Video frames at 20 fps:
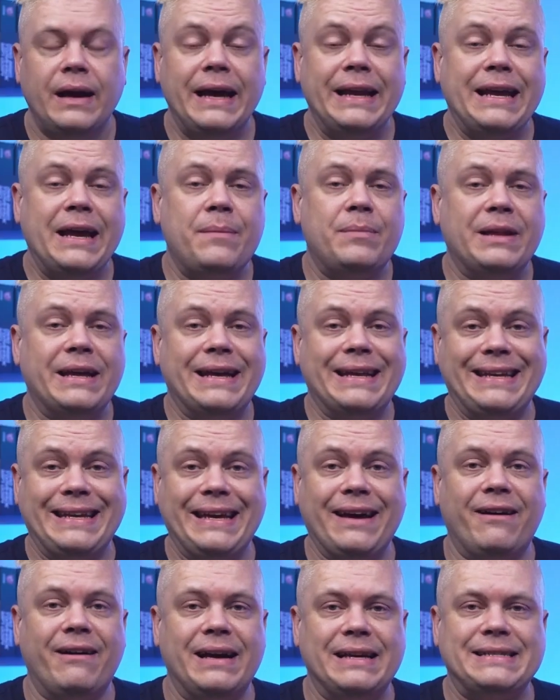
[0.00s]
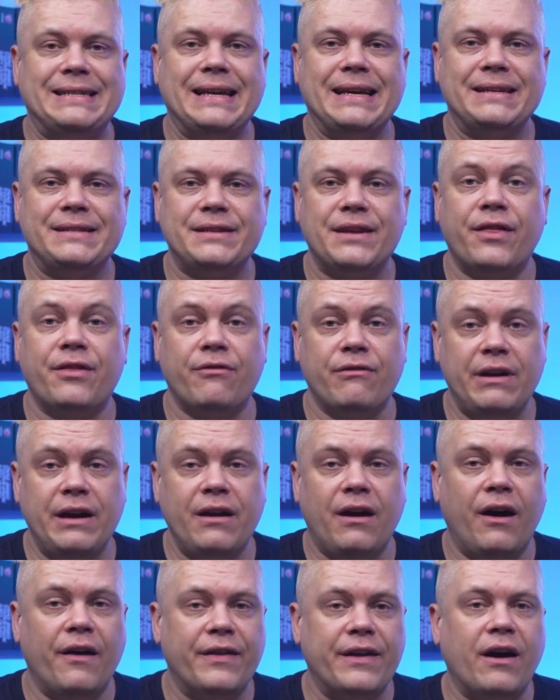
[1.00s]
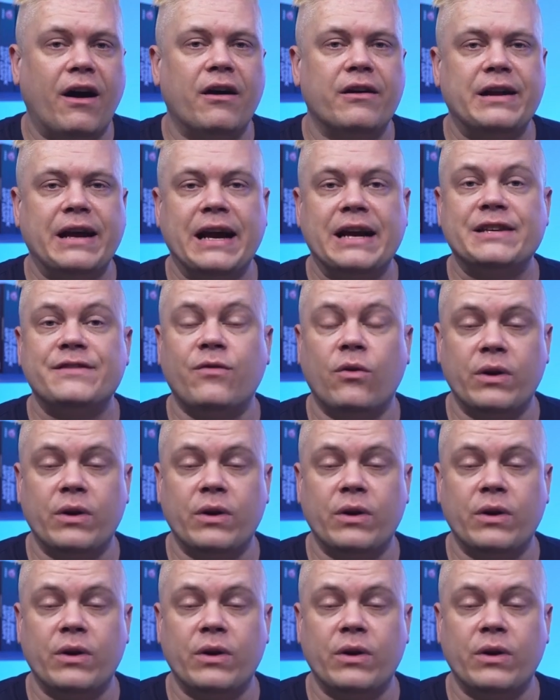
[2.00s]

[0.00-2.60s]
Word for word: Enabling DLSS 3 on the RTX